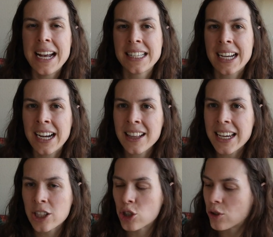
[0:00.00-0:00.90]
It's kind of
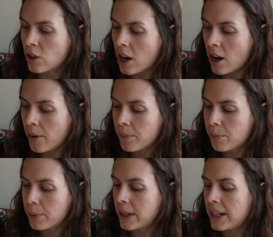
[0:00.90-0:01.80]
like straw,
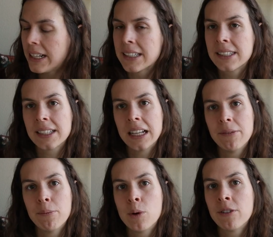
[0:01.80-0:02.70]
but it's
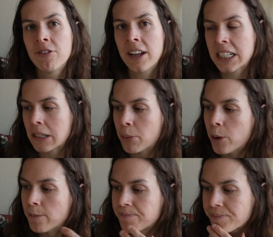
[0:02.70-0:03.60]
more
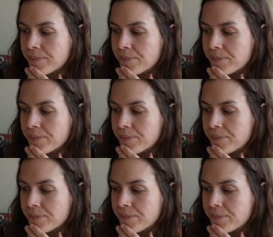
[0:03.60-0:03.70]
flexible.